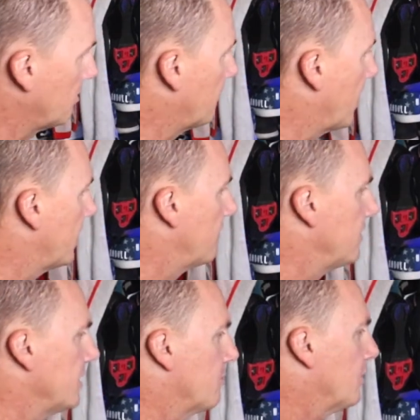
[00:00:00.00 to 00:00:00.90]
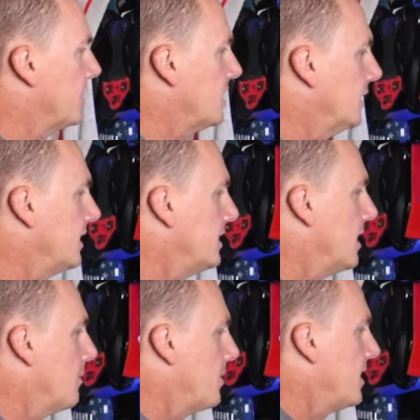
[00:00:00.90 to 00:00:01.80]
we've got everything pretty cleaned
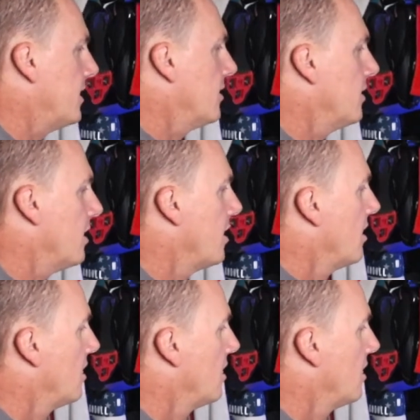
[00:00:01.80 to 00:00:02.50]
up here.